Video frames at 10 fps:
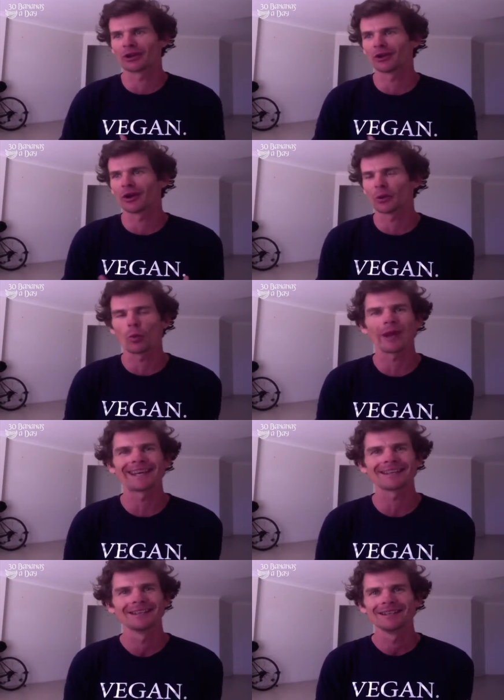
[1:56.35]
They've got like
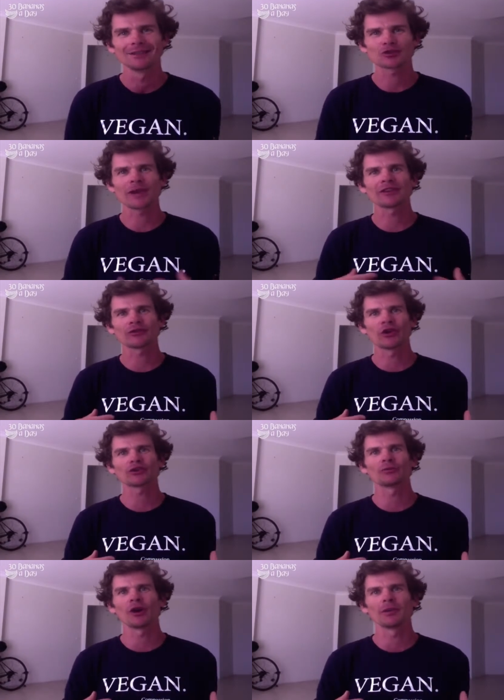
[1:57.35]
weak
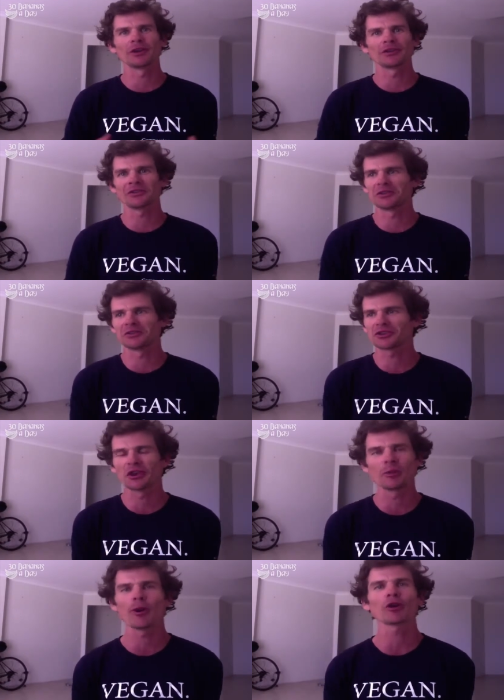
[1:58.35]
transverse abdominis and they've just
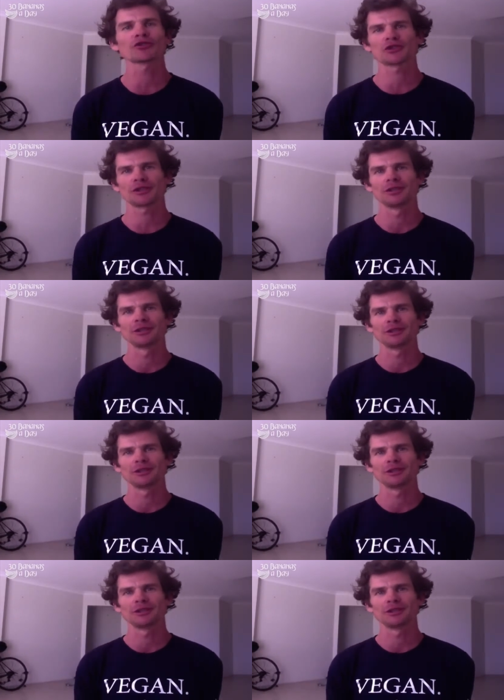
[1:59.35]
got no posture.